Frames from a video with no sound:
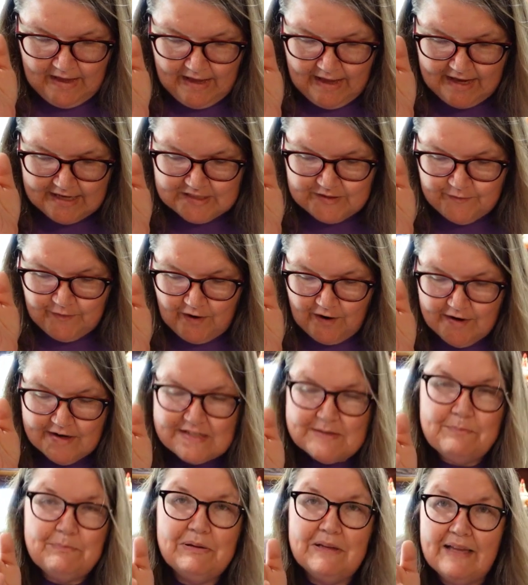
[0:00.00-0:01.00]
As far
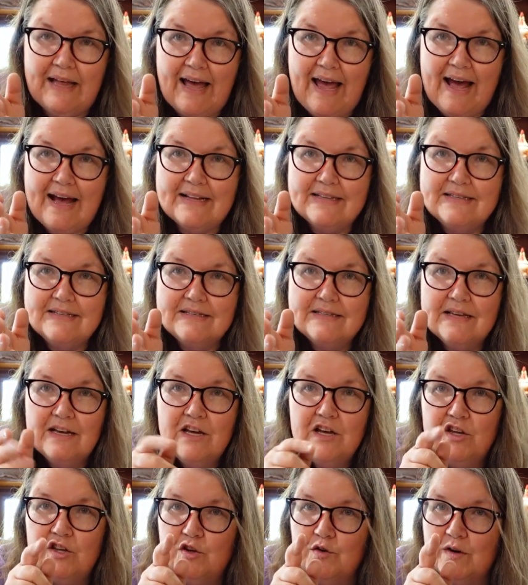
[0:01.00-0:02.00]
as plaids,
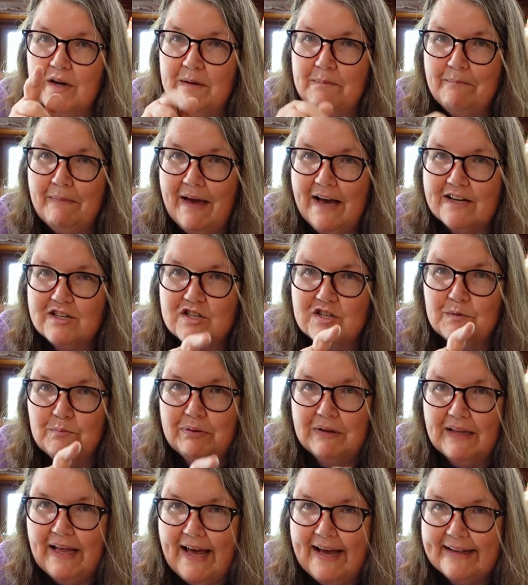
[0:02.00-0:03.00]
you can match the
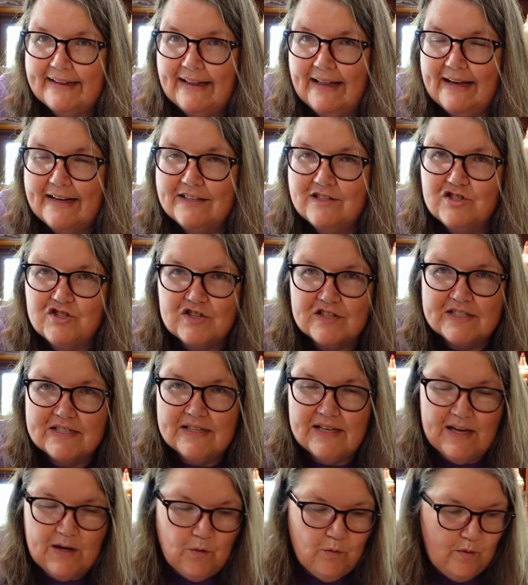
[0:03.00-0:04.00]
plaid lines just
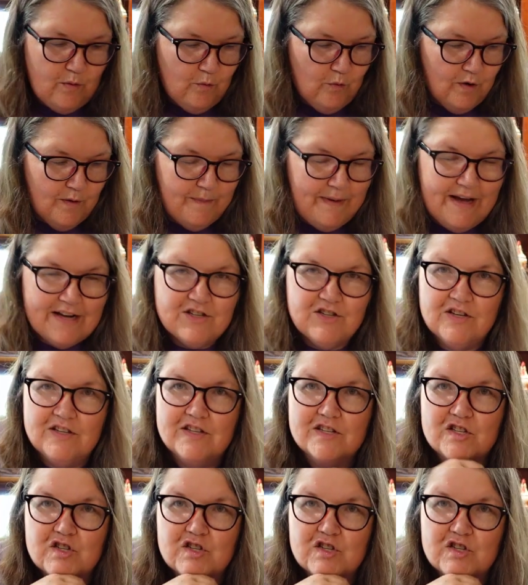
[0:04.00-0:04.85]
like we're matching the